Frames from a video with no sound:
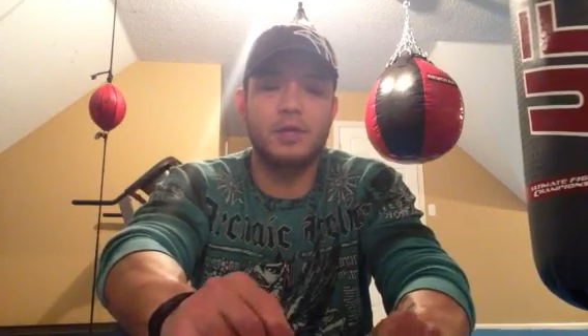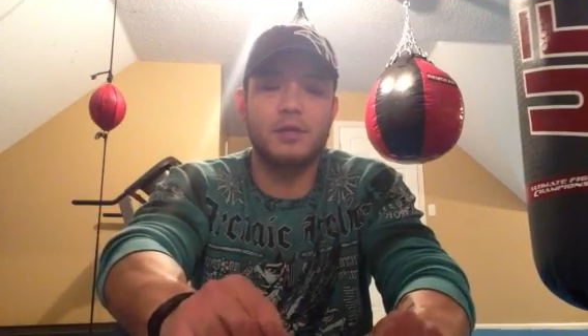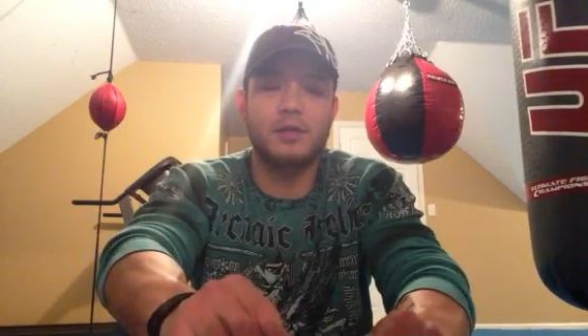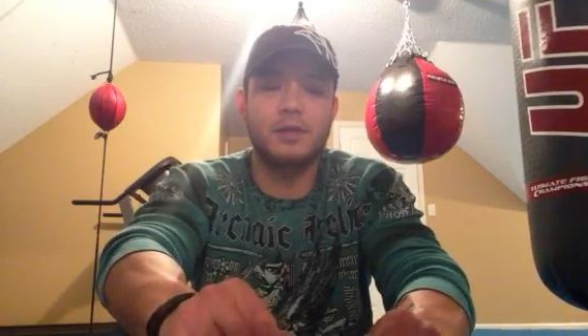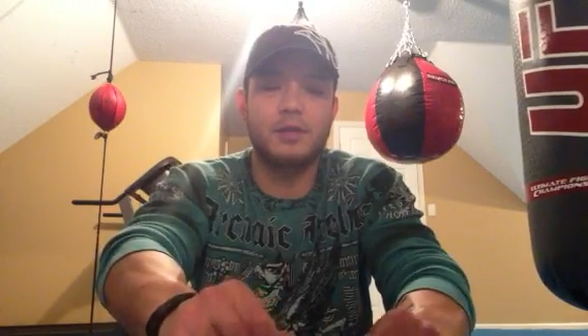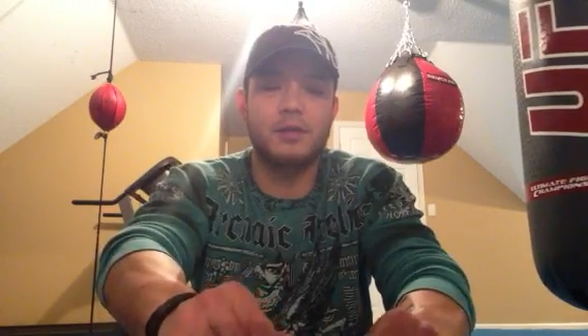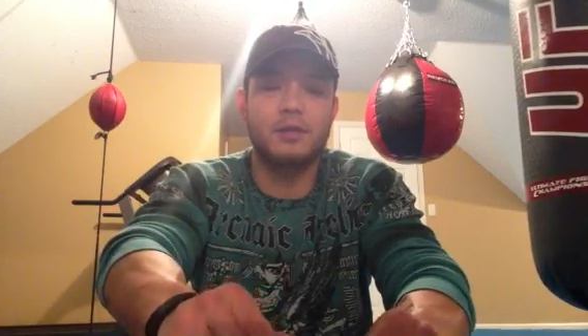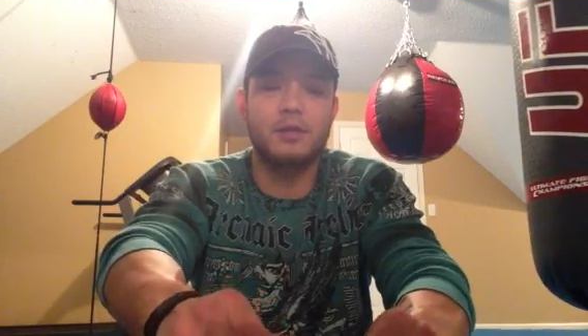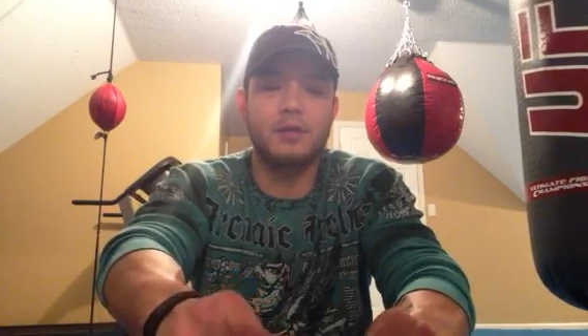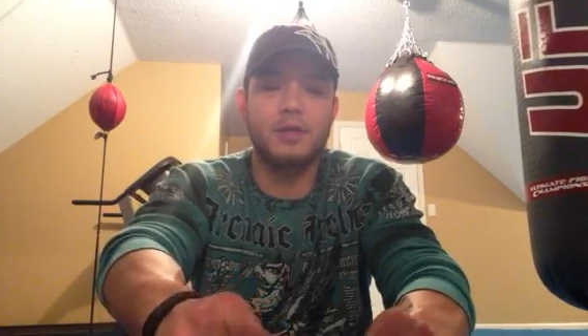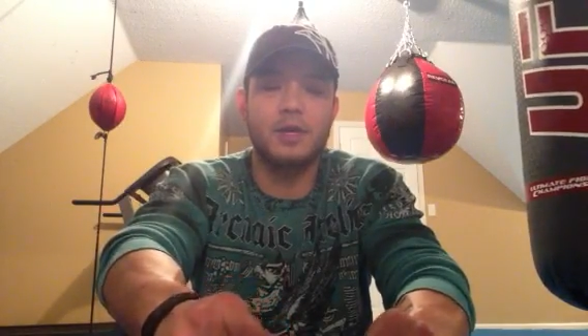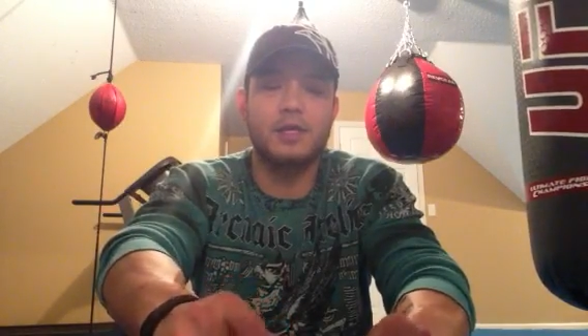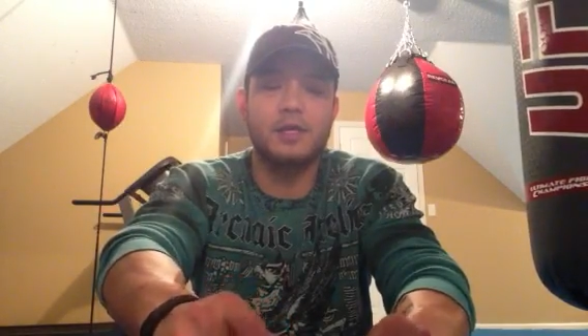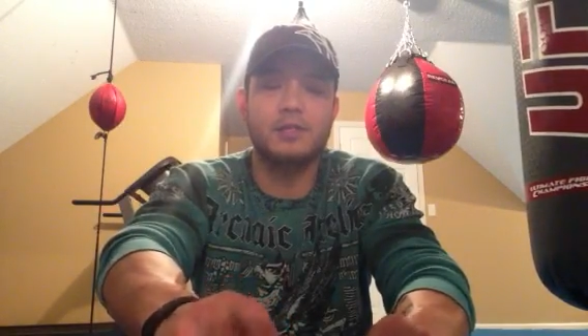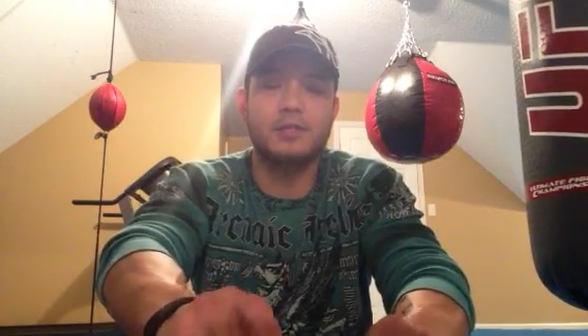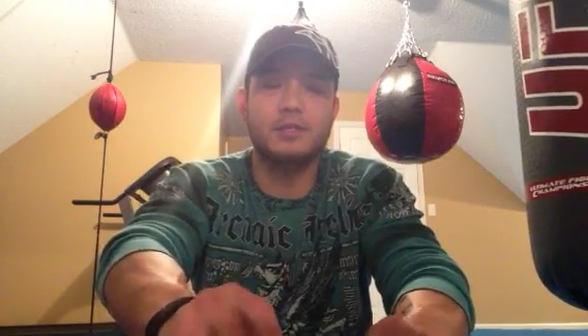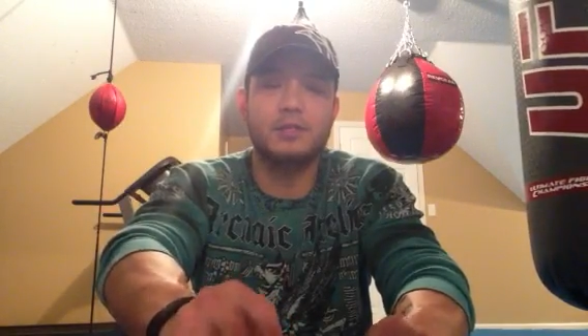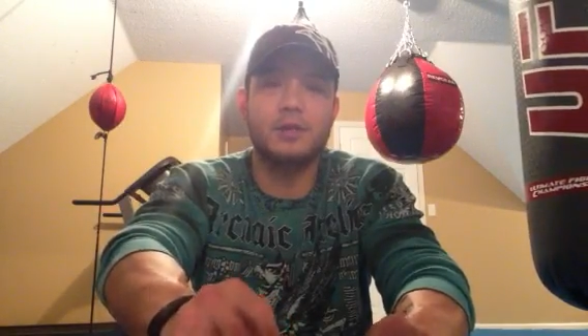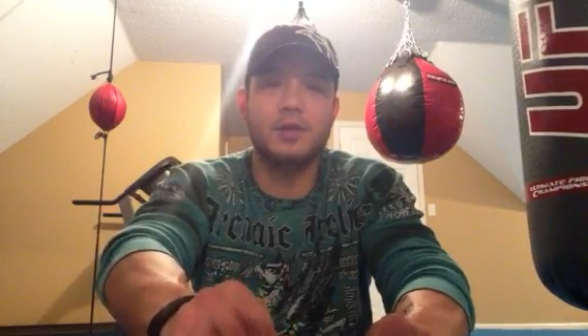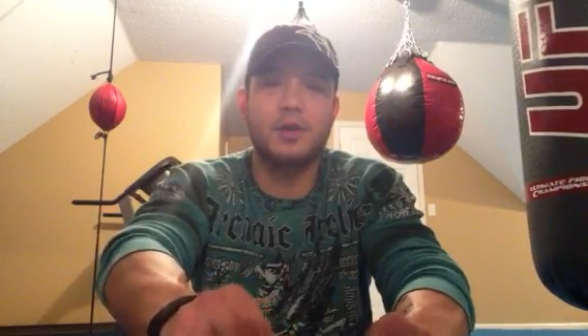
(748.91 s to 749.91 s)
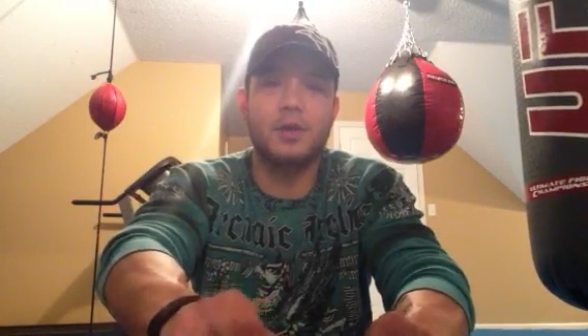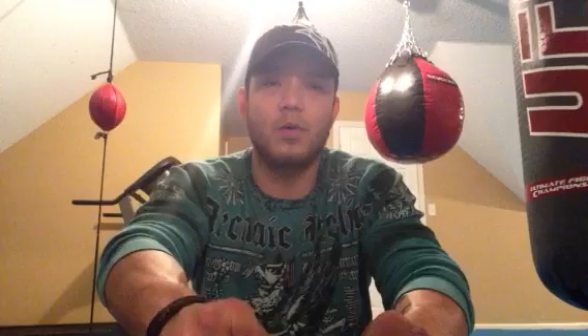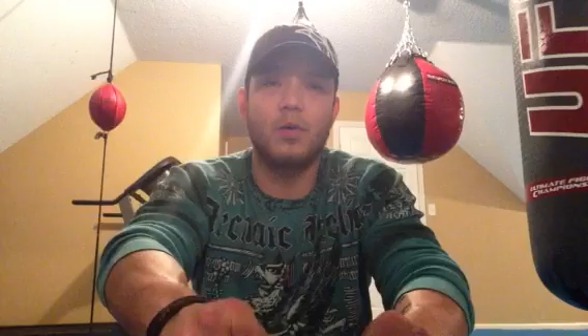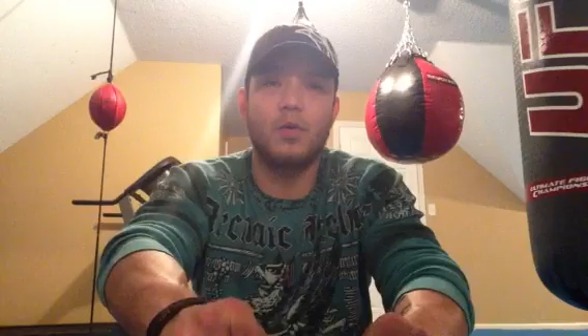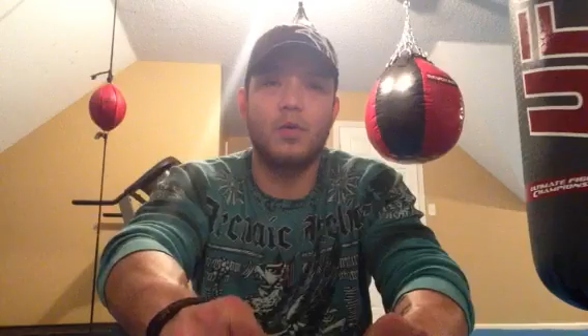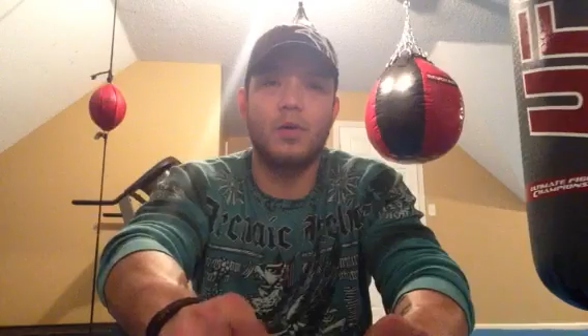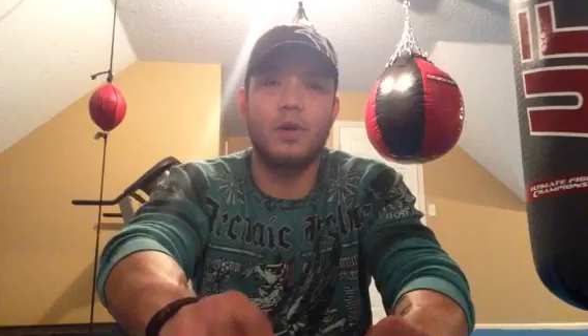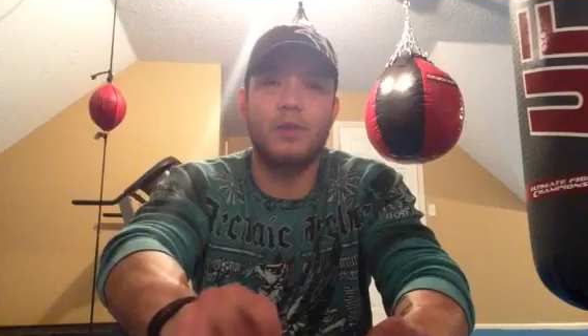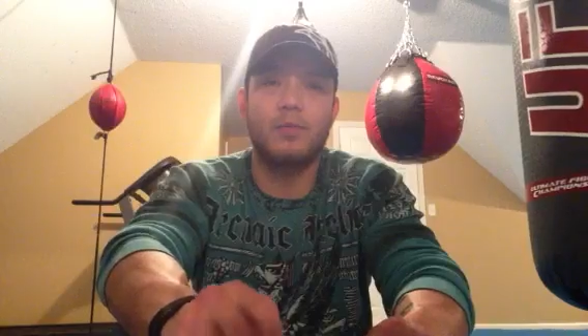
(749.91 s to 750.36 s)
I think of you guys as a whole.